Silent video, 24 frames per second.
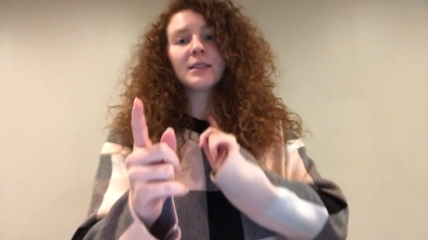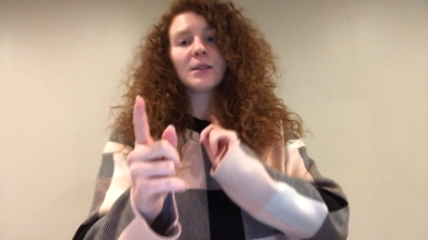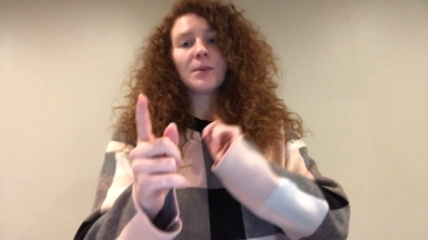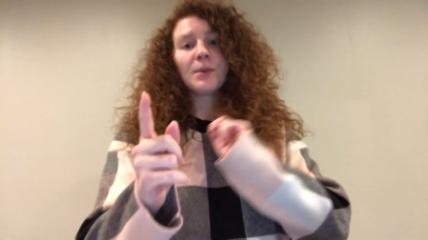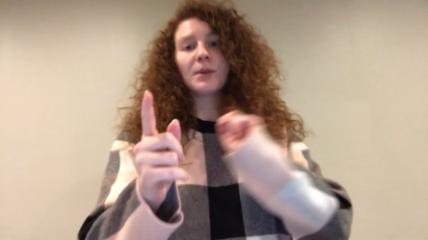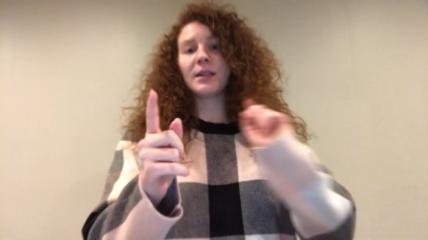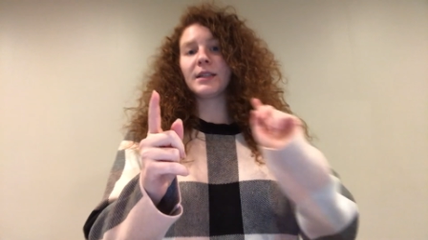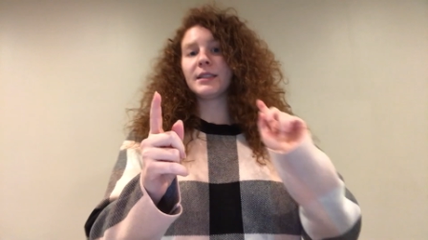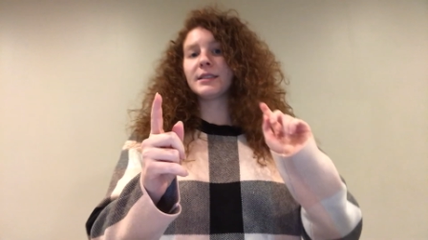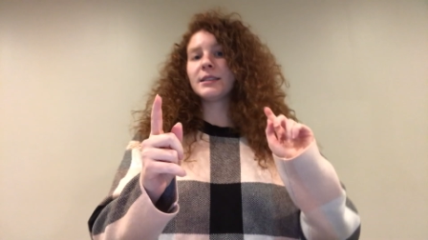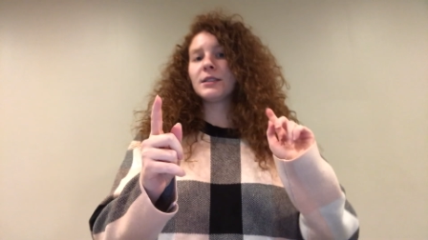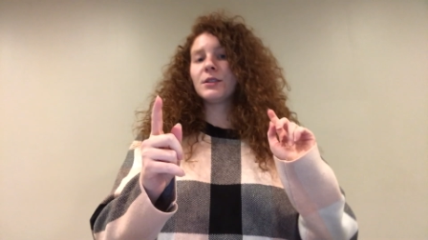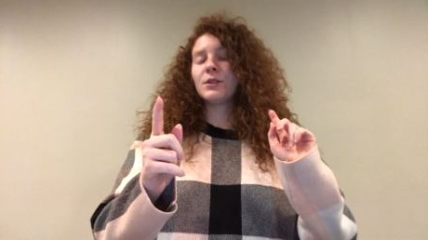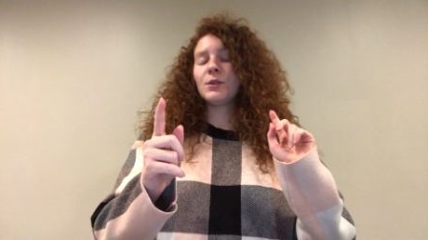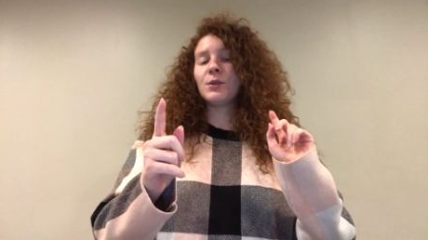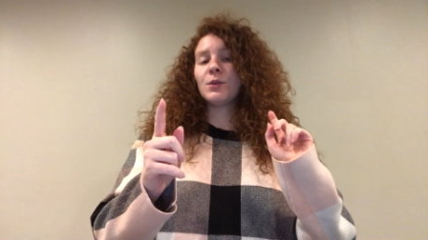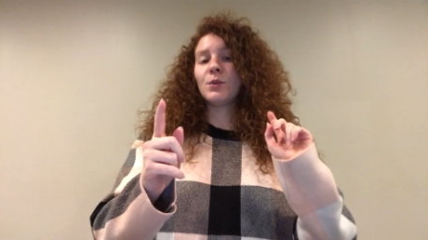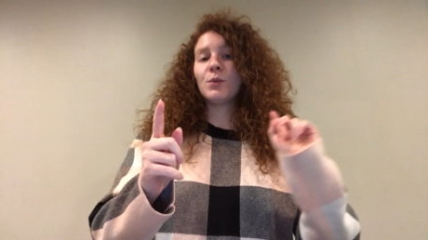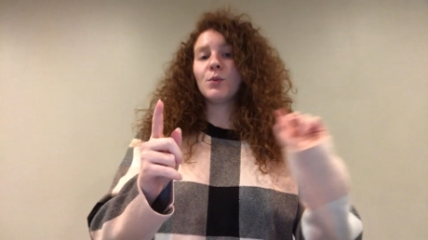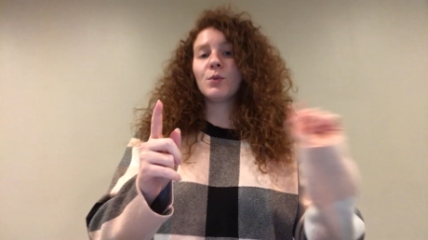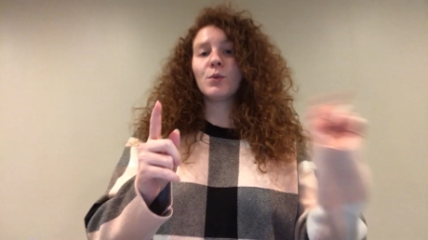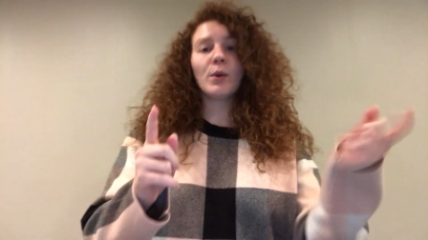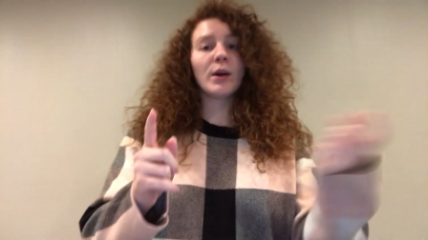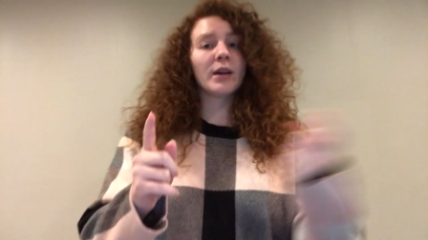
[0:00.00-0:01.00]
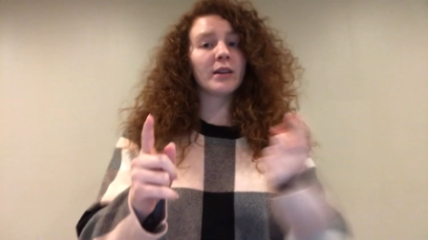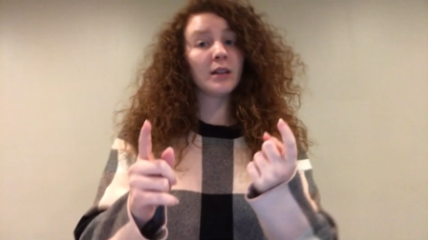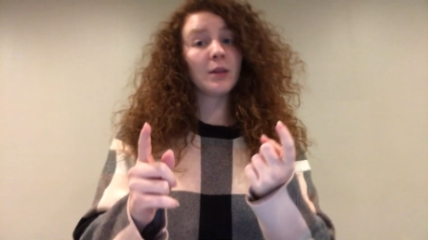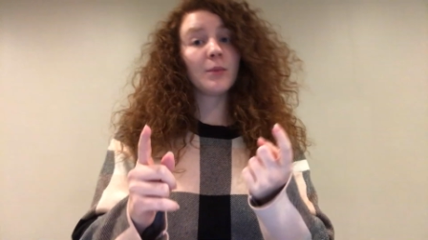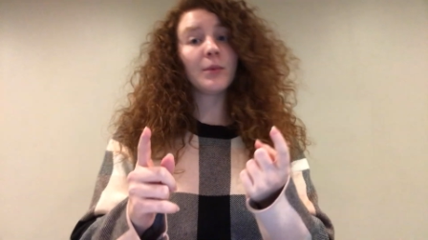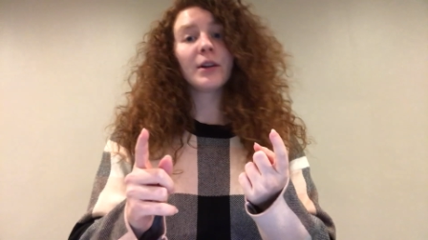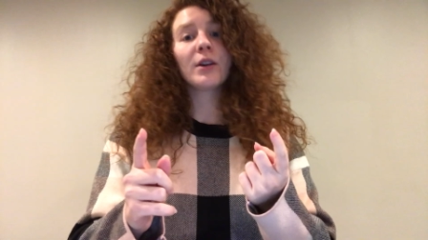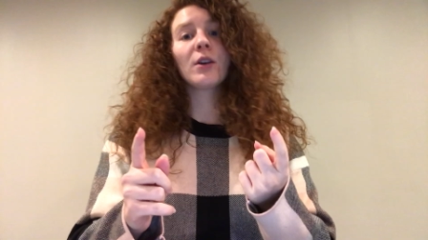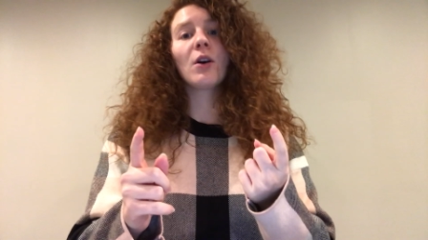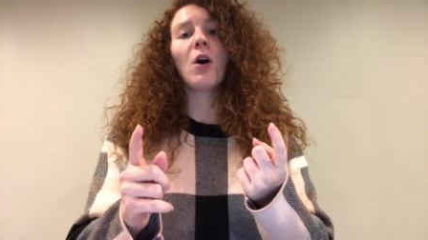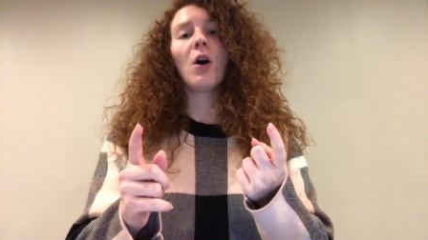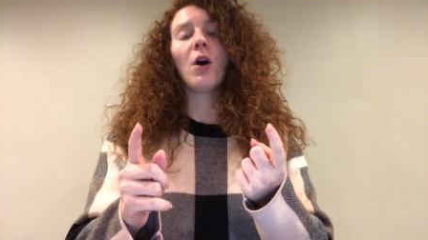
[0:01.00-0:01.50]
someone needs to quickly
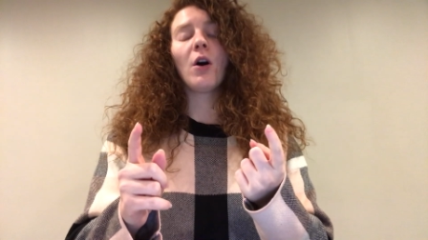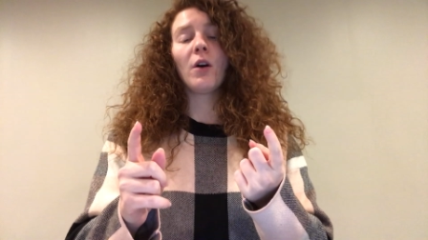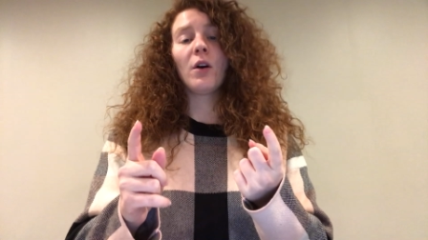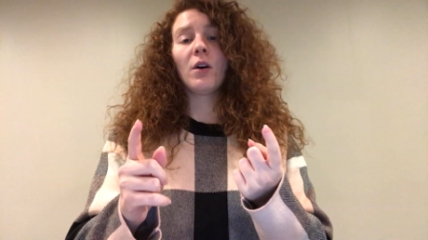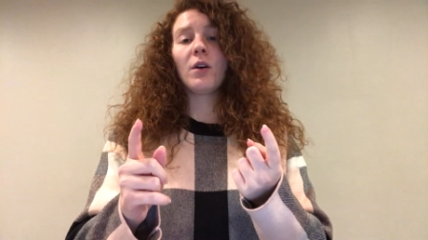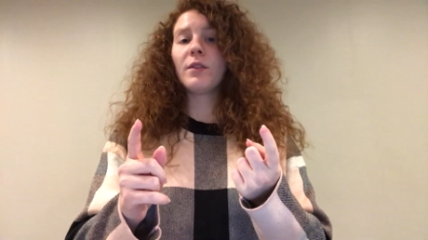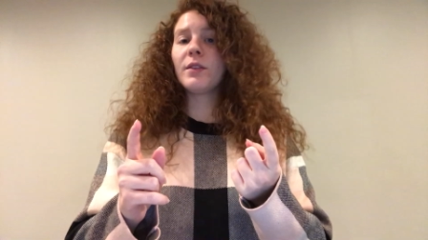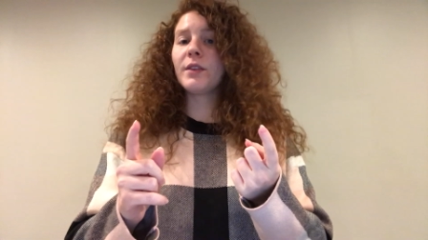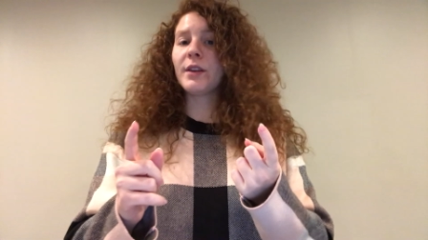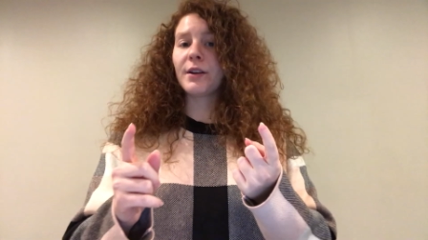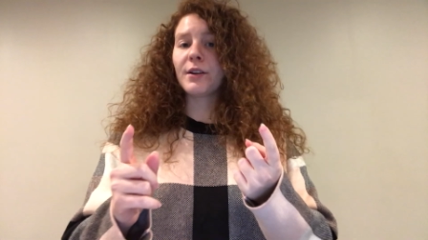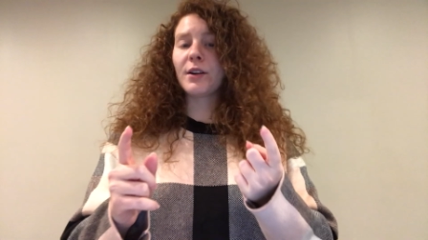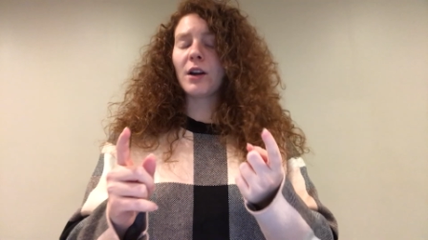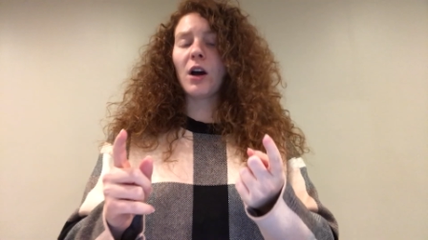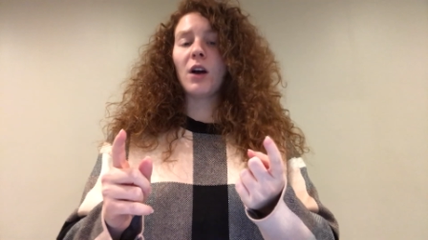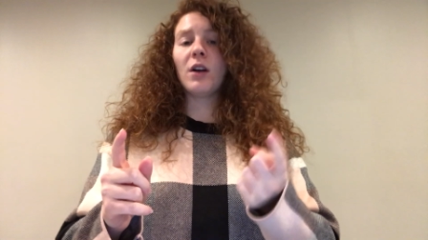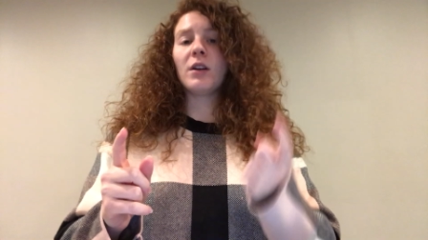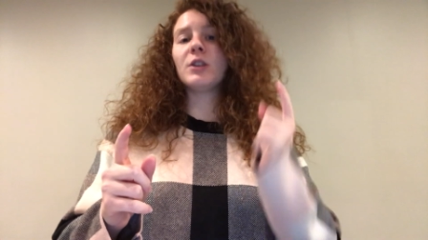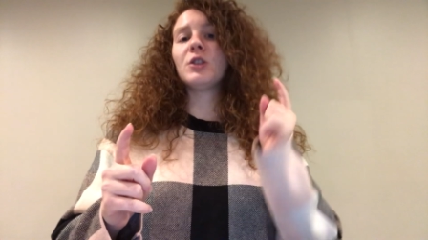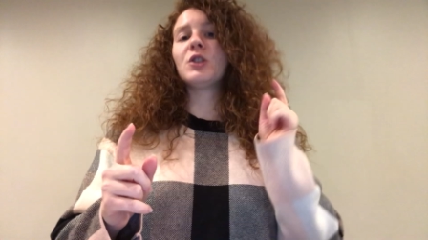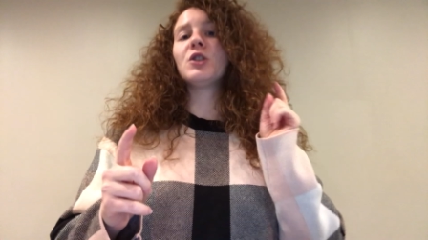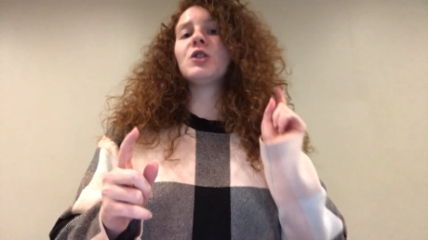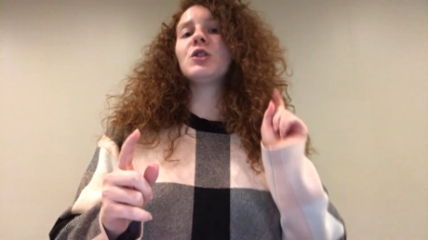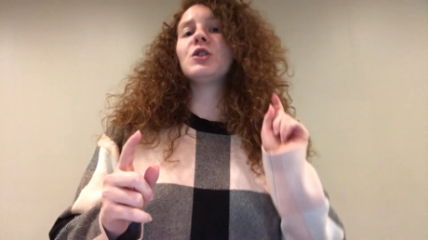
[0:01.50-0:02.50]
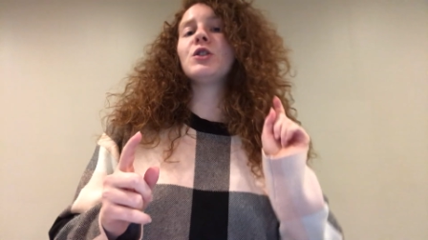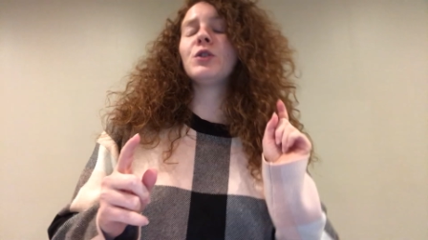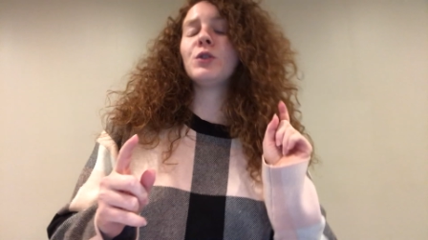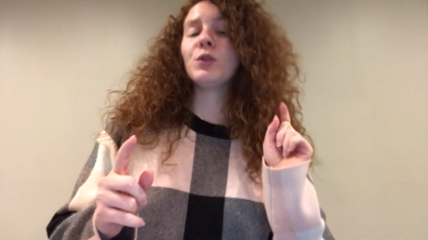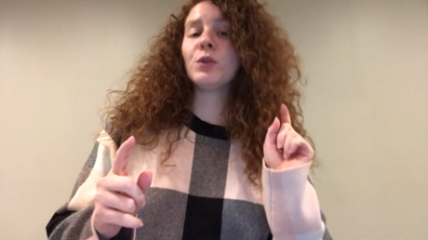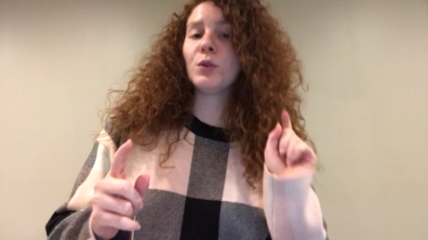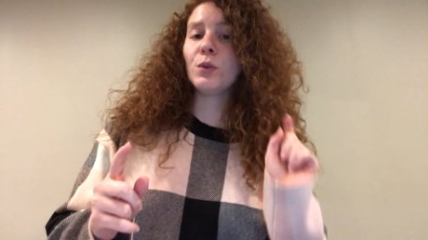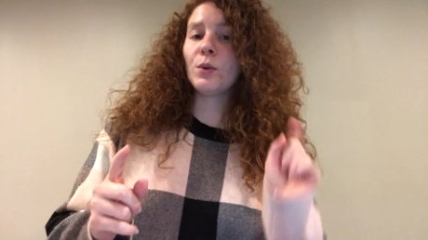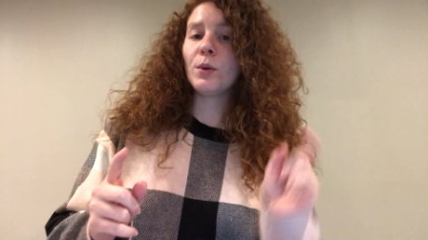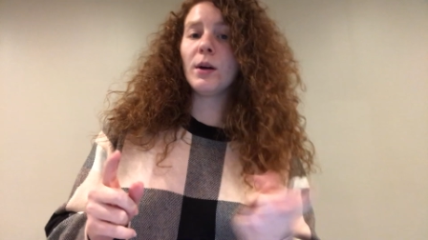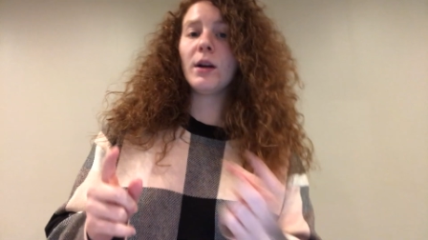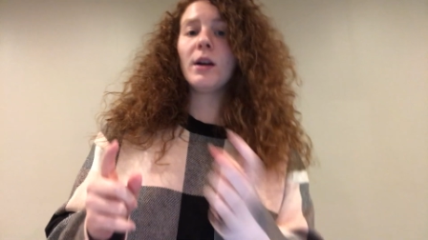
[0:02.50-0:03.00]
recall their knowledge
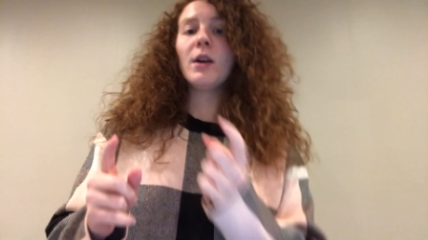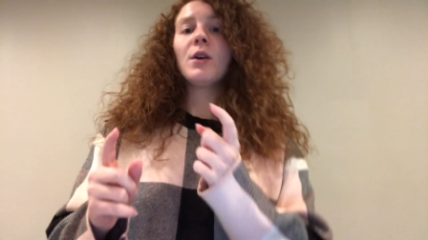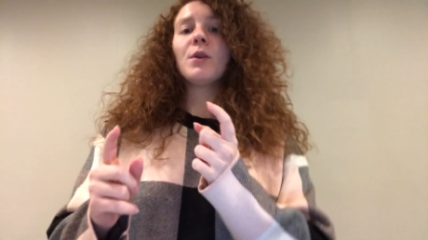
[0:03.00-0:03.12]
to